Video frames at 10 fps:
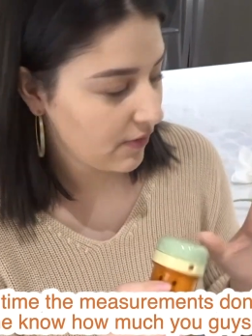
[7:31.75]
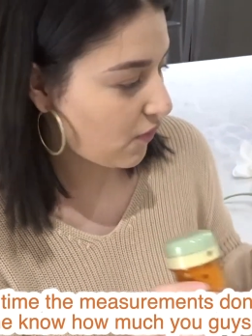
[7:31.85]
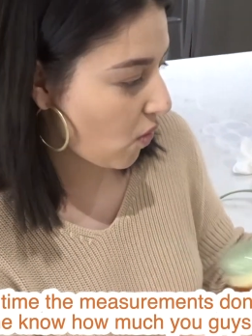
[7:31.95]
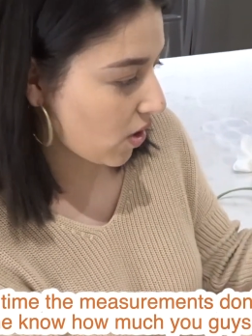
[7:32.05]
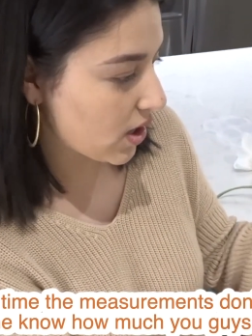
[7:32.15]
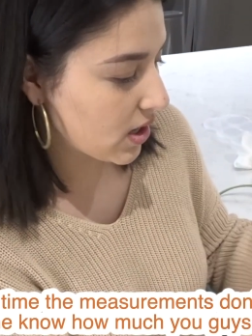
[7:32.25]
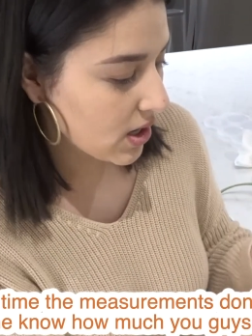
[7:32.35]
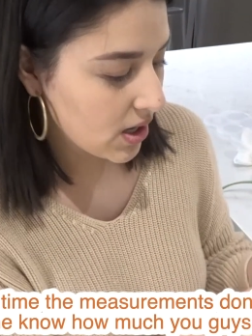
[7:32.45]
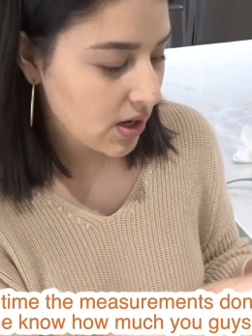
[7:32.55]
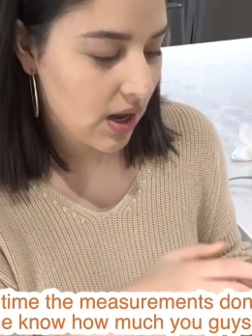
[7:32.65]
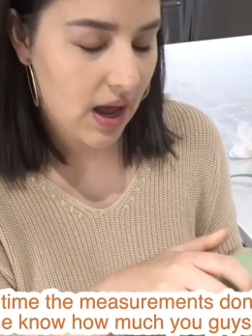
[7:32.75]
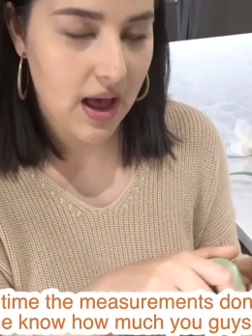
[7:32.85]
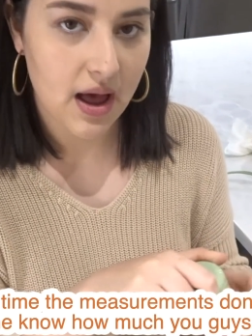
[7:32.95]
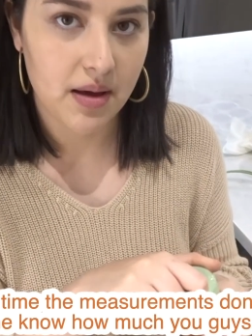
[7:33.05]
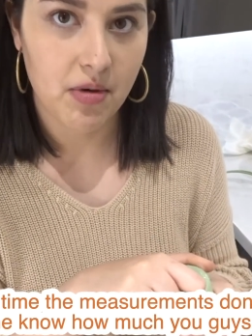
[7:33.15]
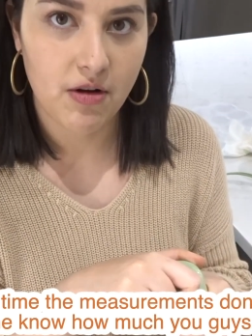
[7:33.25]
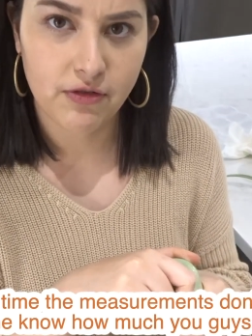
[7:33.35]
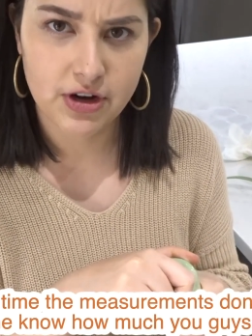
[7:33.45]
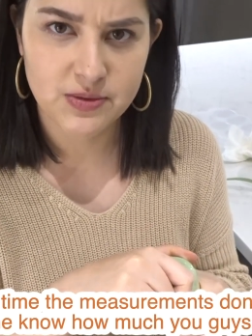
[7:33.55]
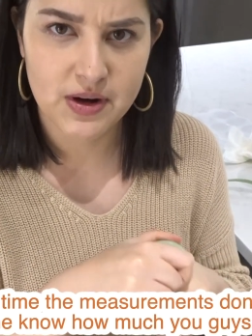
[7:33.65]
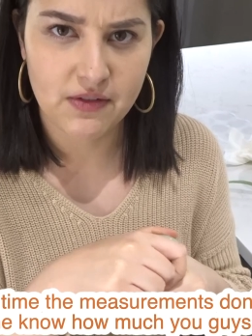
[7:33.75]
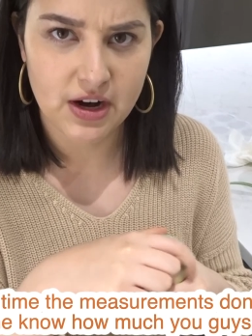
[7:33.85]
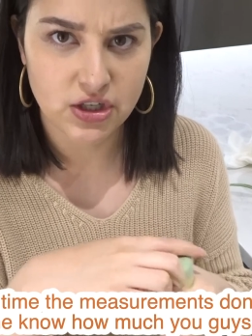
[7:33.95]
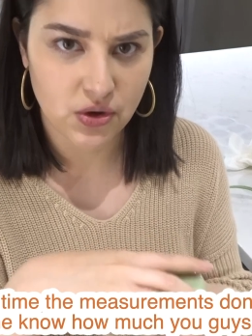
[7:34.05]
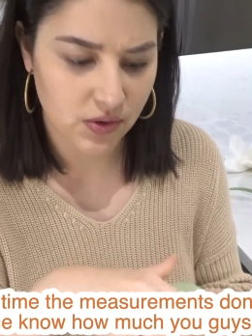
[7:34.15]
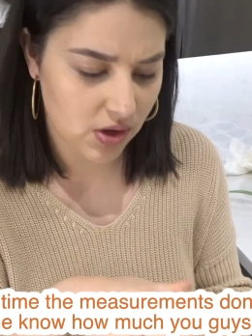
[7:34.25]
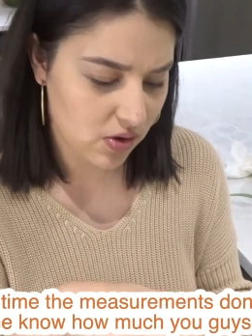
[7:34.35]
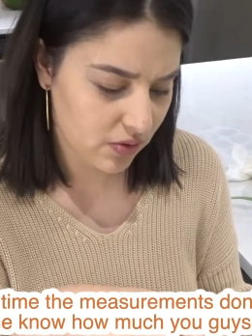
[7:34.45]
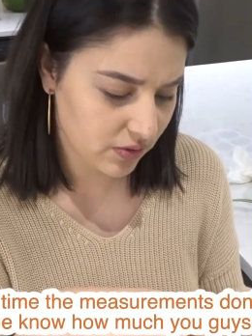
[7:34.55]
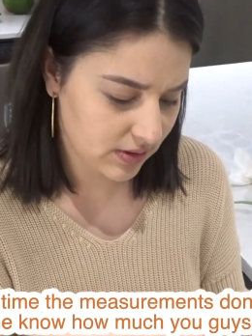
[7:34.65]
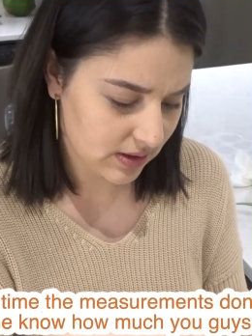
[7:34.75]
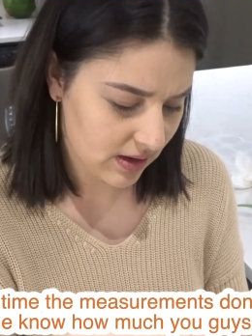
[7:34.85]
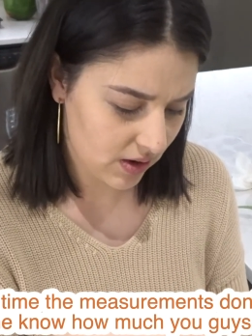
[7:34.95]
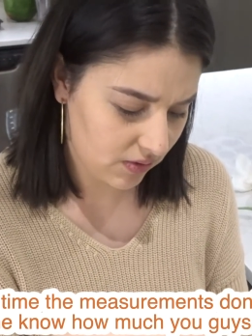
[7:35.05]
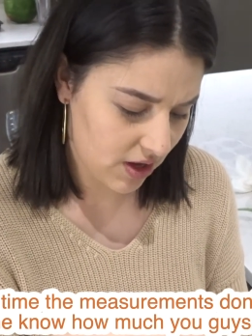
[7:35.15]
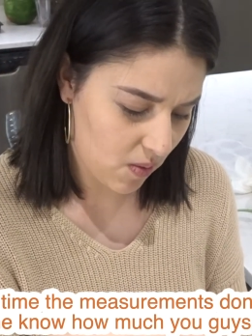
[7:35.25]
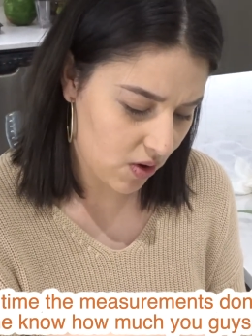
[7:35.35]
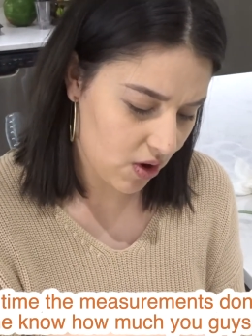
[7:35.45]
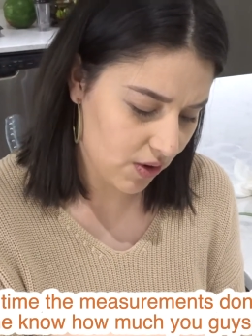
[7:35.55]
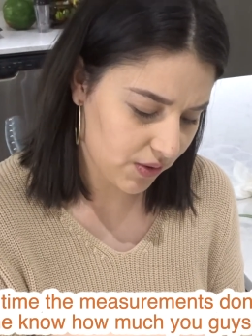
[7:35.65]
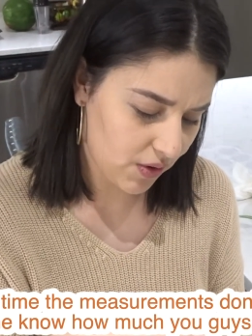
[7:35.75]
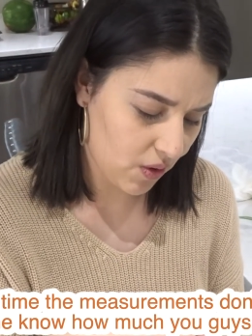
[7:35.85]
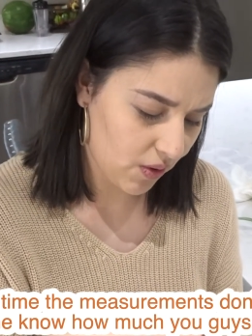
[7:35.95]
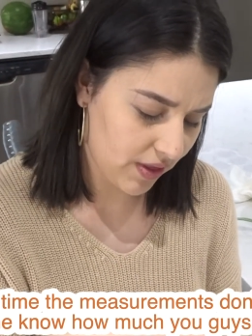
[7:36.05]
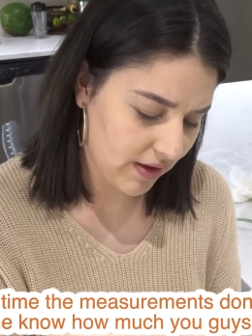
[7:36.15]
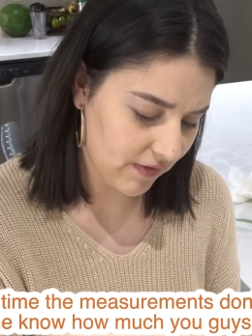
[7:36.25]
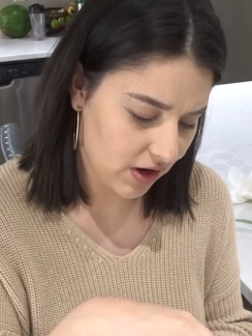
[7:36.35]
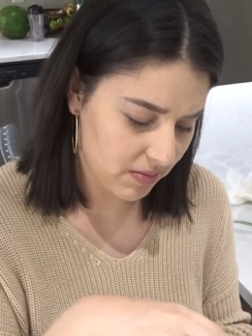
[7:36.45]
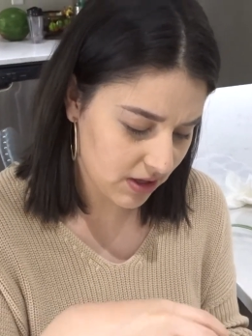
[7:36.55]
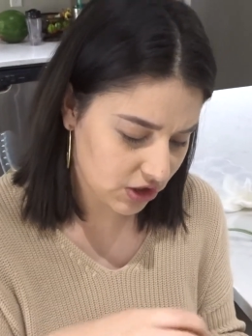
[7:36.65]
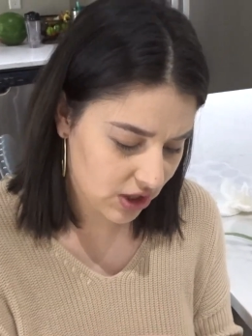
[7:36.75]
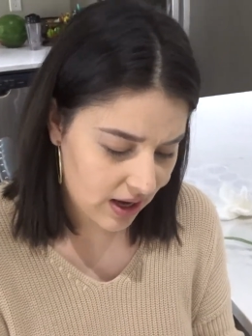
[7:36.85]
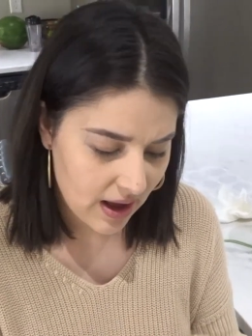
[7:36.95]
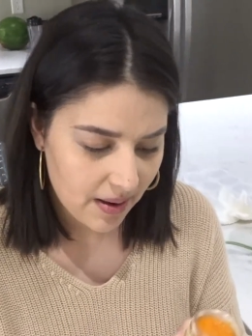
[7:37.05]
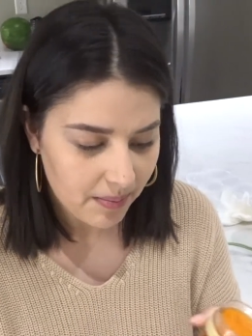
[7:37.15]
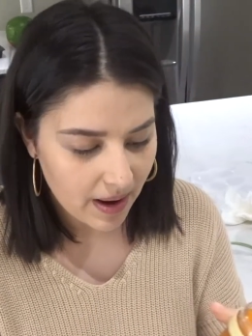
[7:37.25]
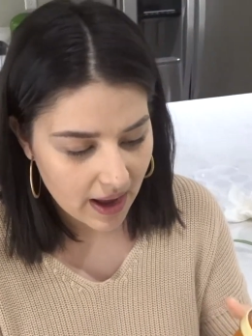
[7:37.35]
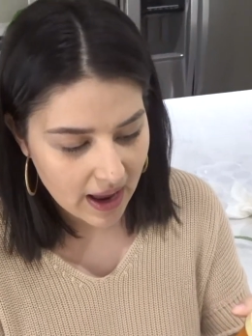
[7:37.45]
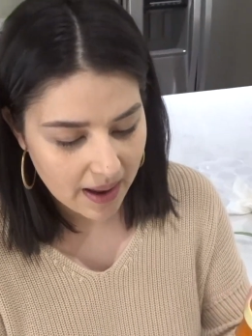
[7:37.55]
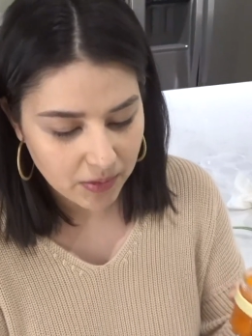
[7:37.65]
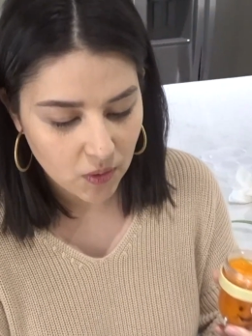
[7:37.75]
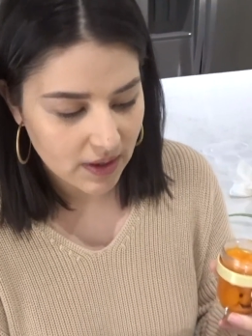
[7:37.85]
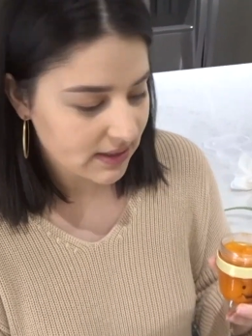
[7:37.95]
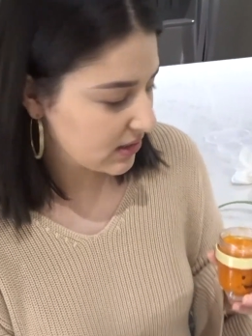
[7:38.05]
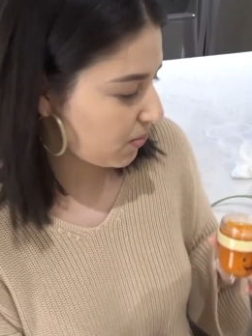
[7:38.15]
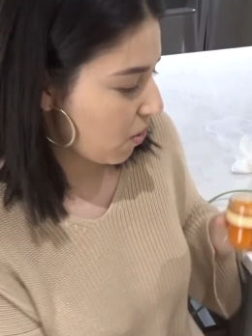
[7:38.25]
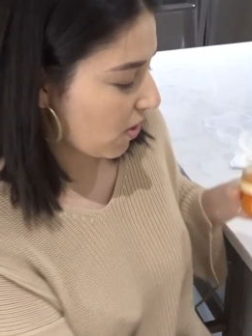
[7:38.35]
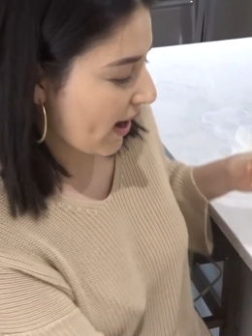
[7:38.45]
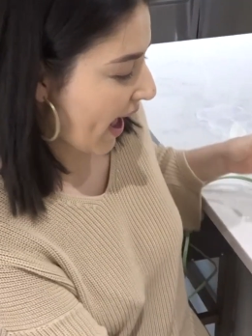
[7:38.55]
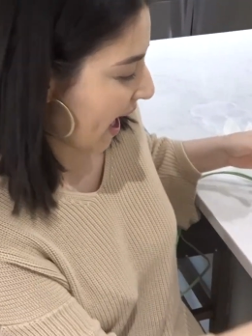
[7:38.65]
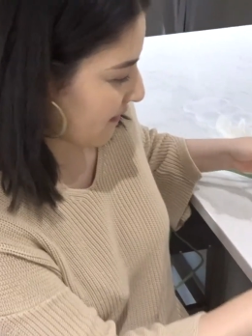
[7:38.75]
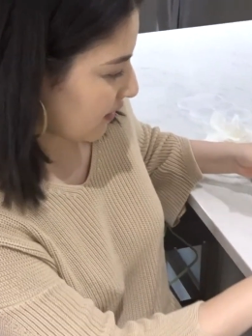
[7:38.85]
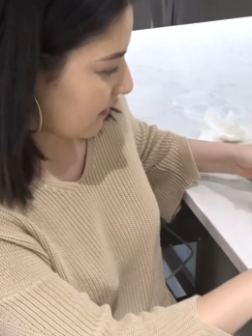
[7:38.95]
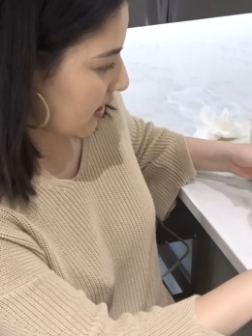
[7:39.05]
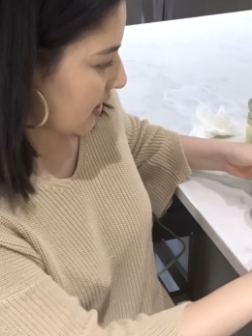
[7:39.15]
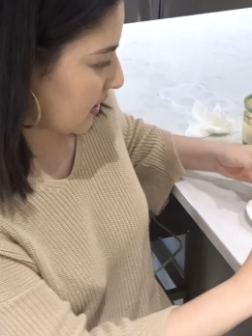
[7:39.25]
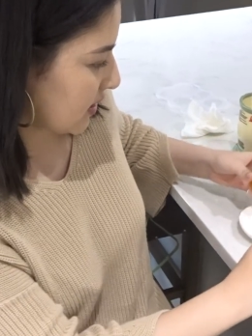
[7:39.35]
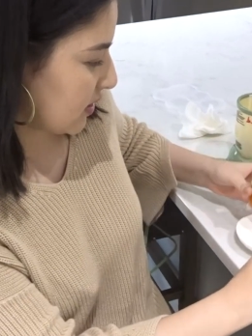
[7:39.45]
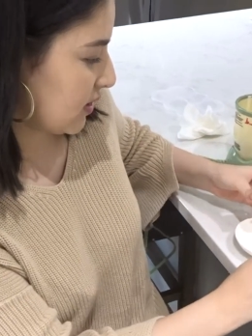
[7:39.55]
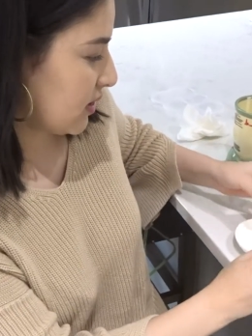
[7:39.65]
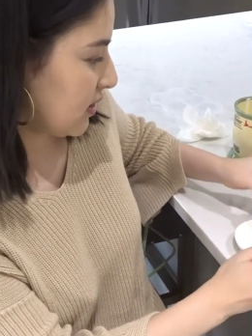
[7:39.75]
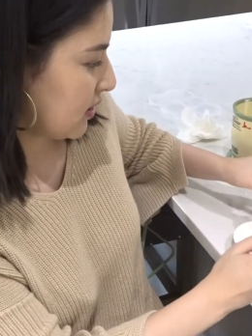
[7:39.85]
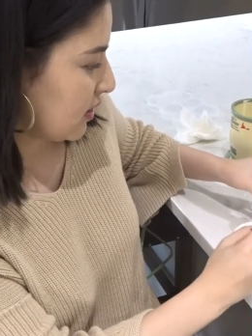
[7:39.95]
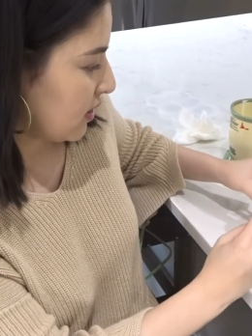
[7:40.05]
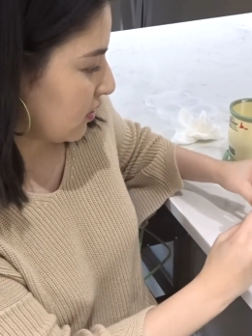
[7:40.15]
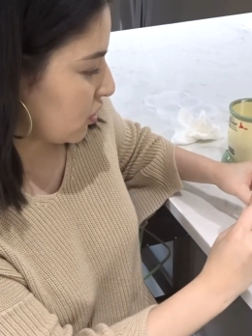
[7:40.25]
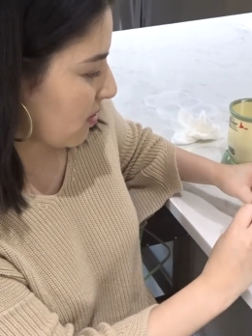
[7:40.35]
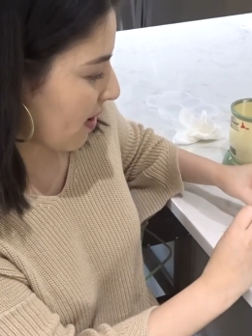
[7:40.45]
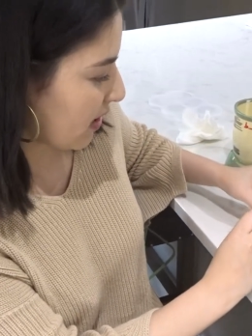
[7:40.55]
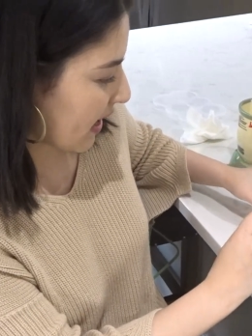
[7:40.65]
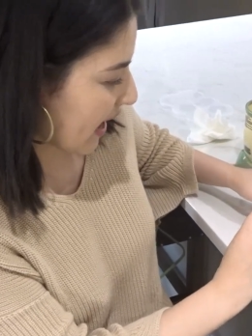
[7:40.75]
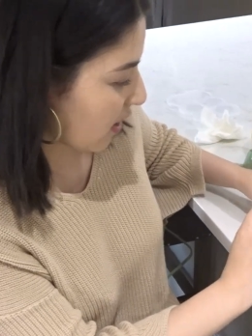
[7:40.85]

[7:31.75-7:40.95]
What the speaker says: 4. I'll freeze whatever I don't use. I don't think we'll go through the whole thing very much, but I'm going to pour half of it, so about 1